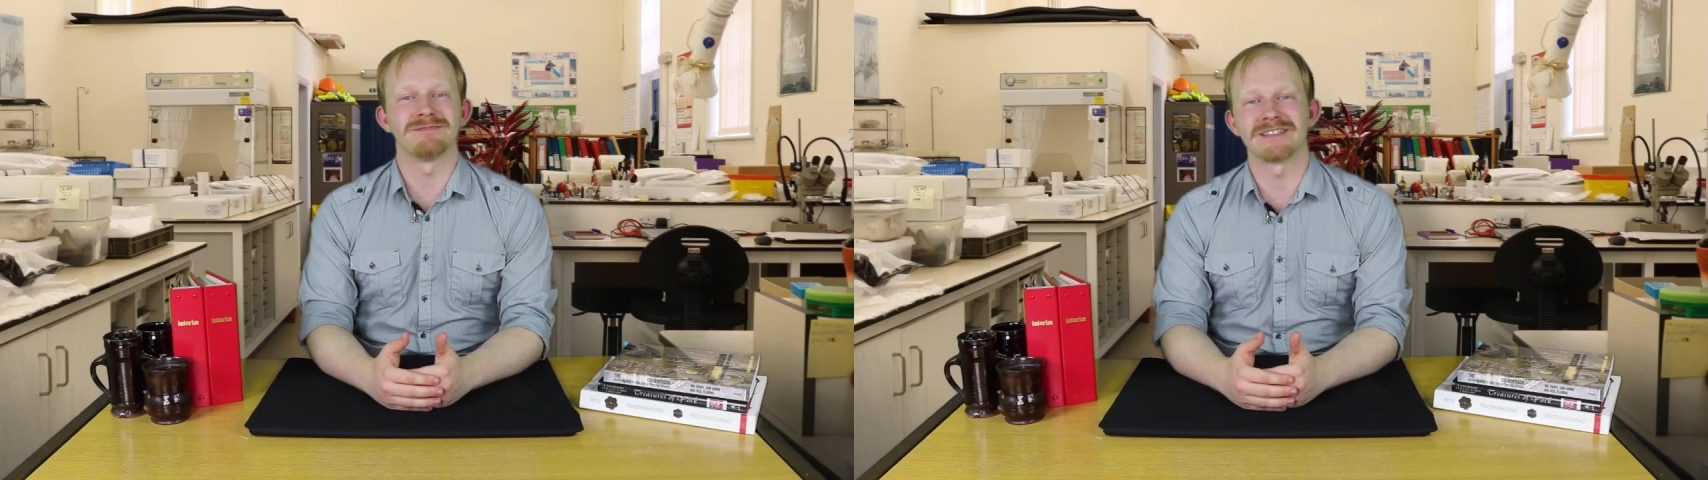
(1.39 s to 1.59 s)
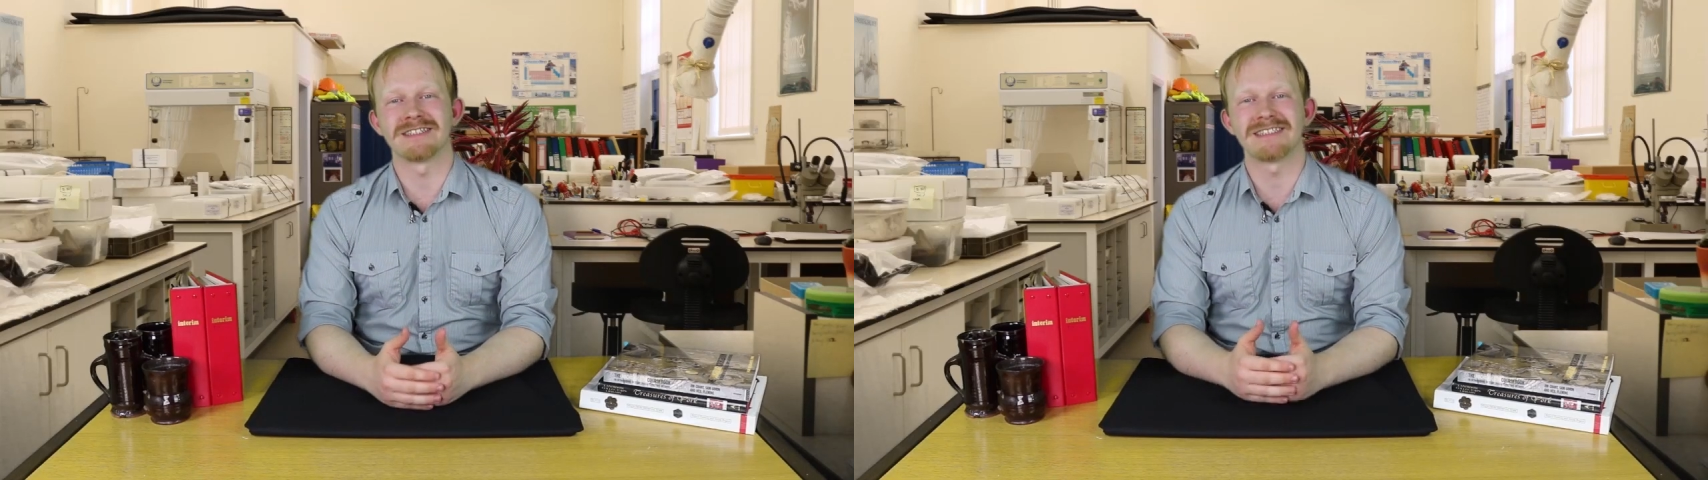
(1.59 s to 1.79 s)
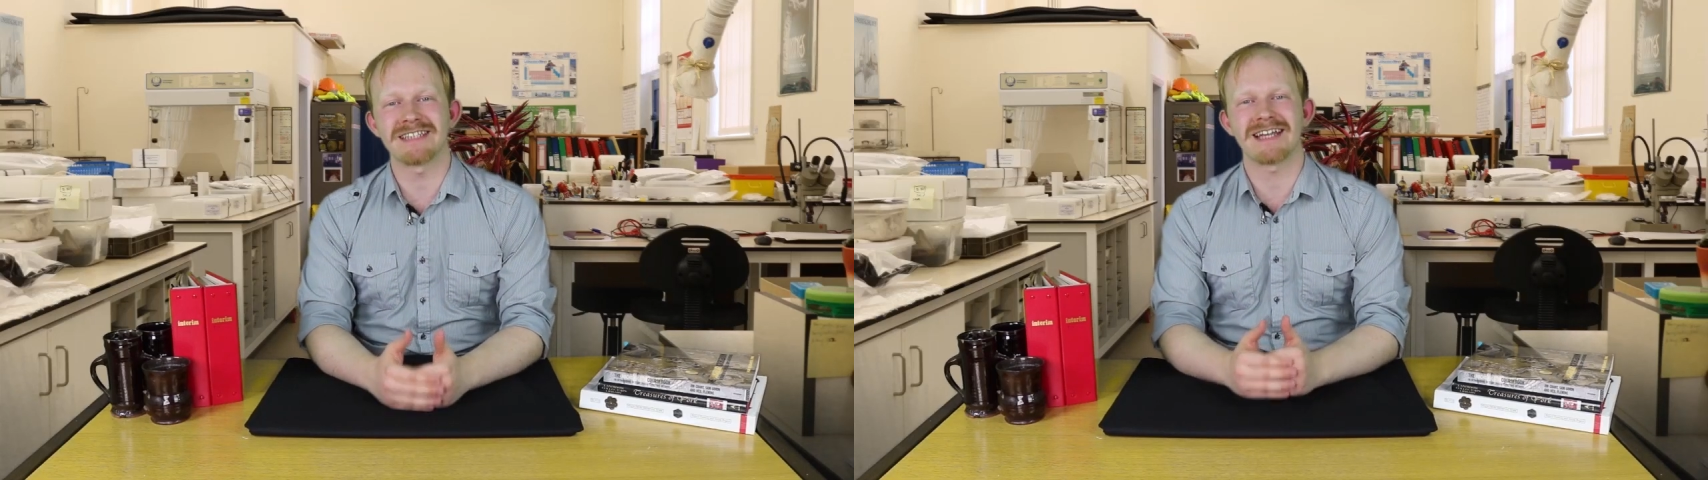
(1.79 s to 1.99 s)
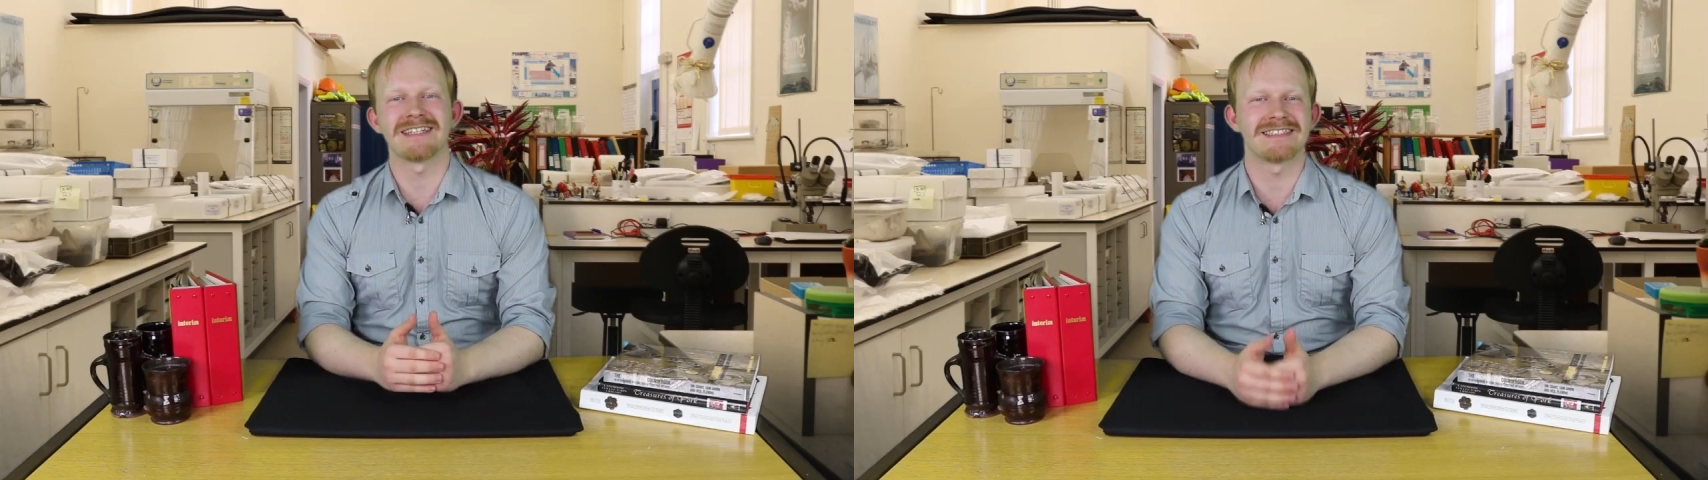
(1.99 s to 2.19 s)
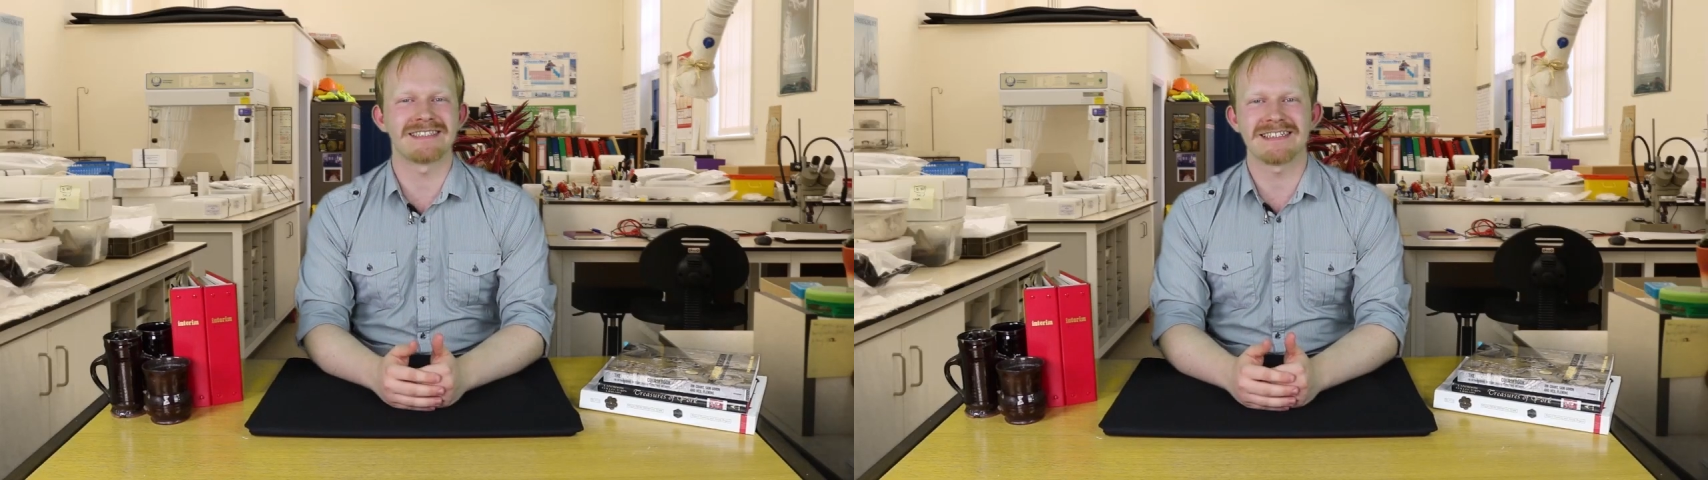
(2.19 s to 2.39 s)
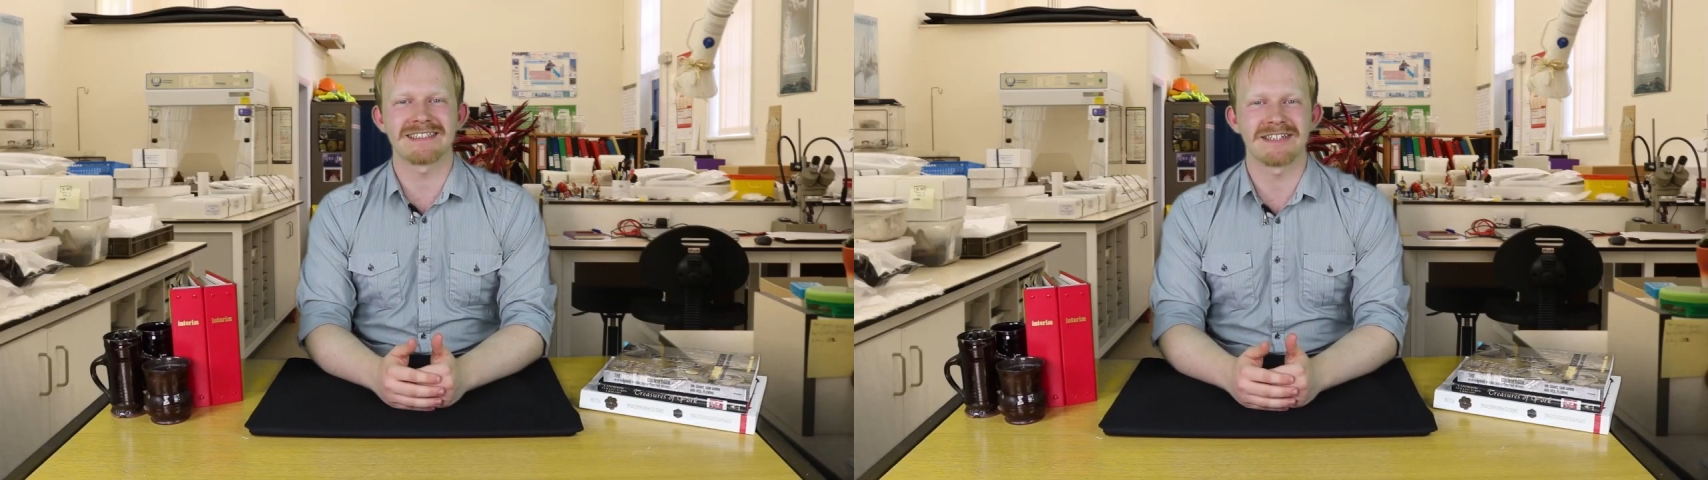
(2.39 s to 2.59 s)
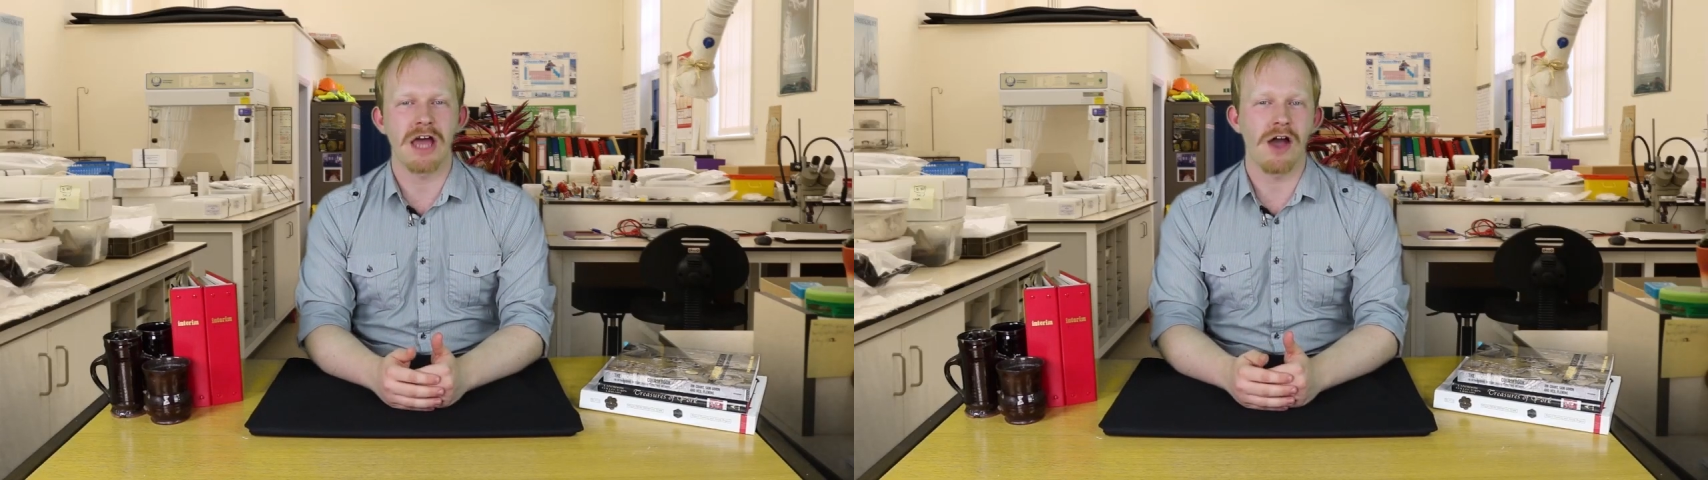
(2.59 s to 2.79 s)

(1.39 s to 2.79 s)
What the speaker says: to the second season